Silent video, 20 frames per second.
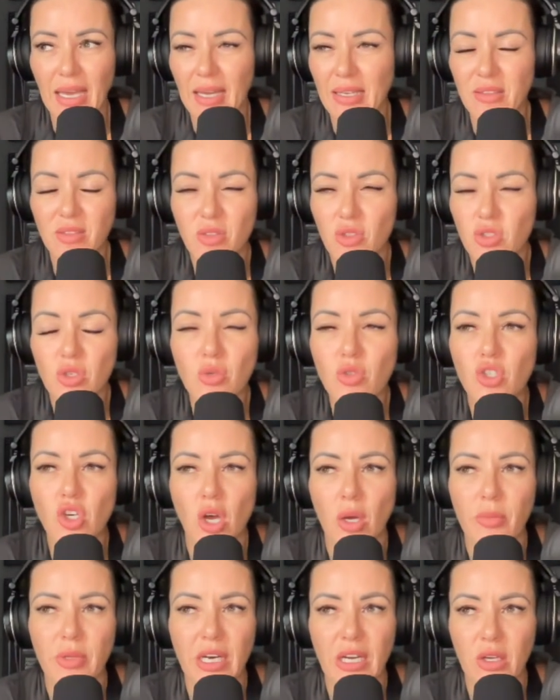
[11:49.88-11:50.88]
there's no
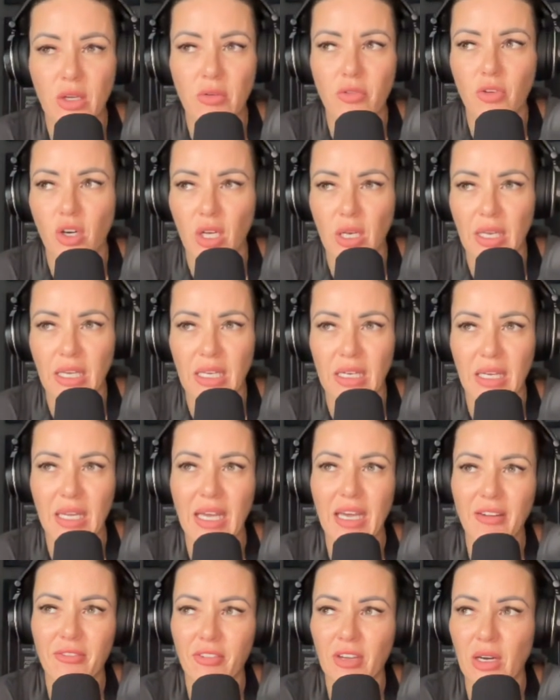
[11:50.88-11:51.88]
job that I could have got like in a
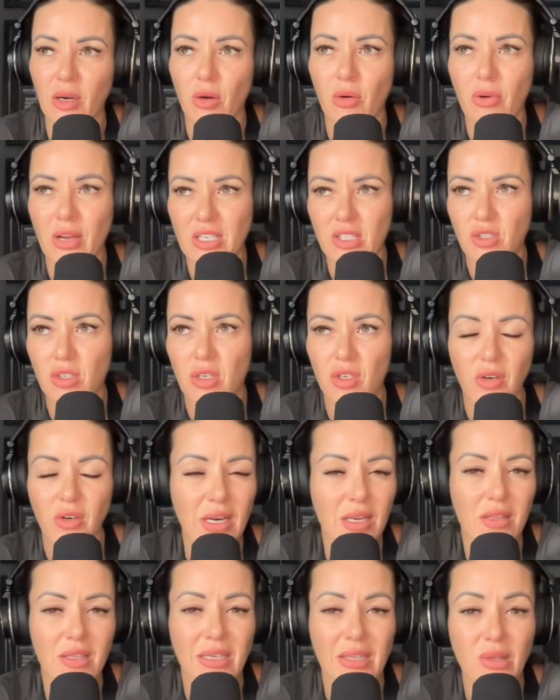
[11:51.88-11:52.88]
cafe or a restaurant or
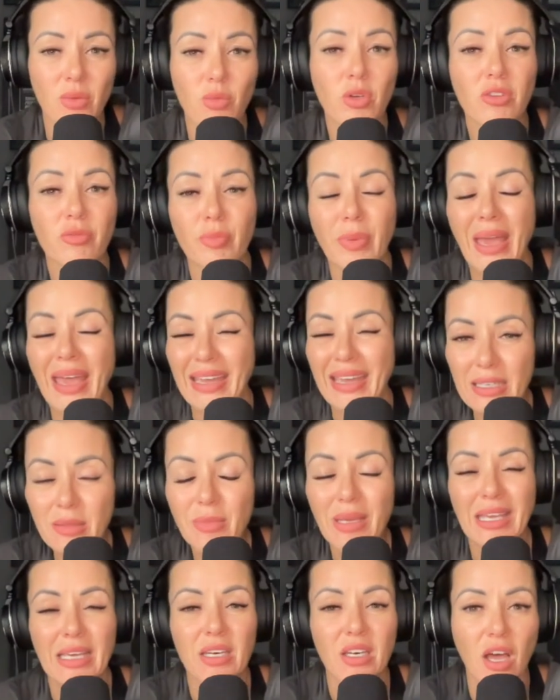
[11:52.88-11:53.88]
anything that would have paid
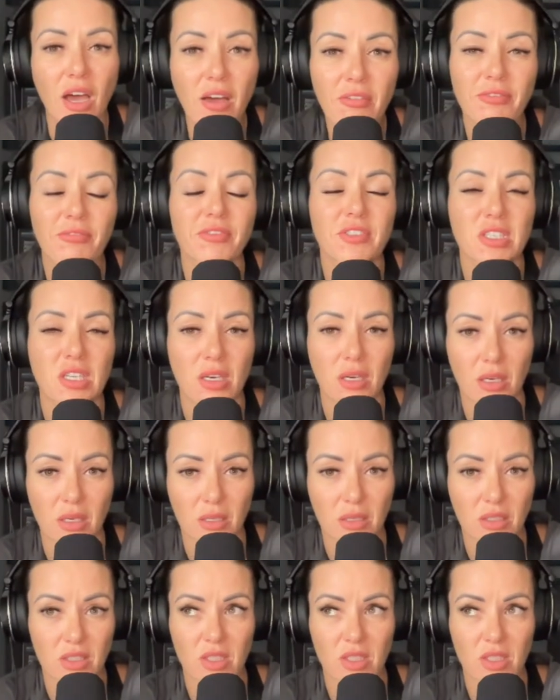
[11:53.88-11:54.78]
me enough to